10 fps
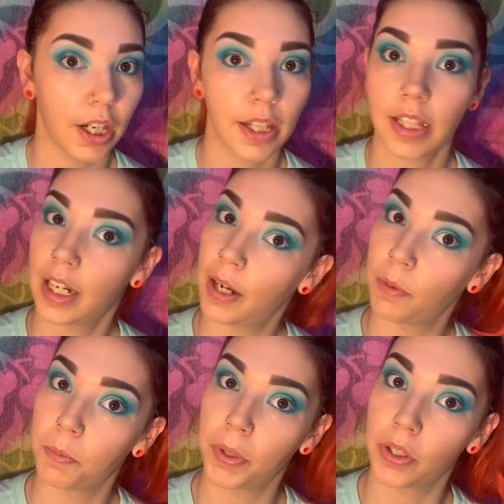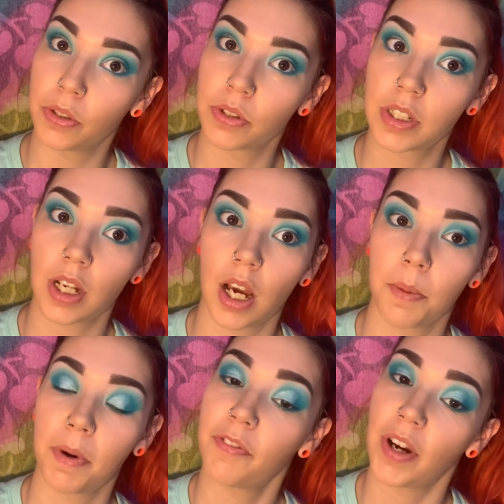and then I will post
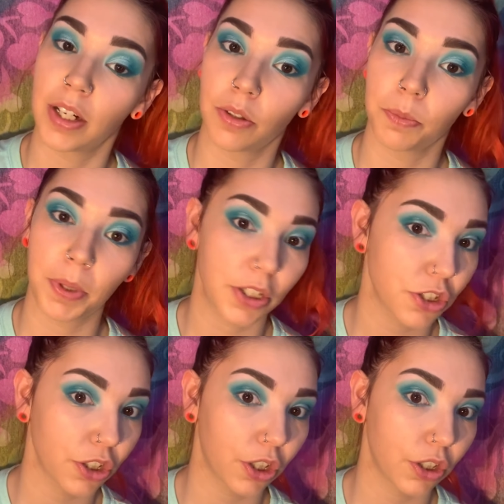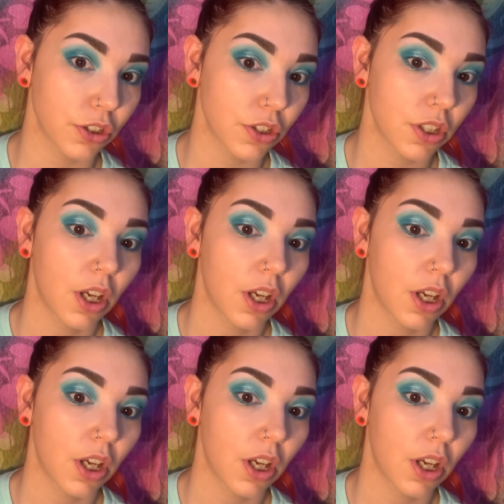a final pictures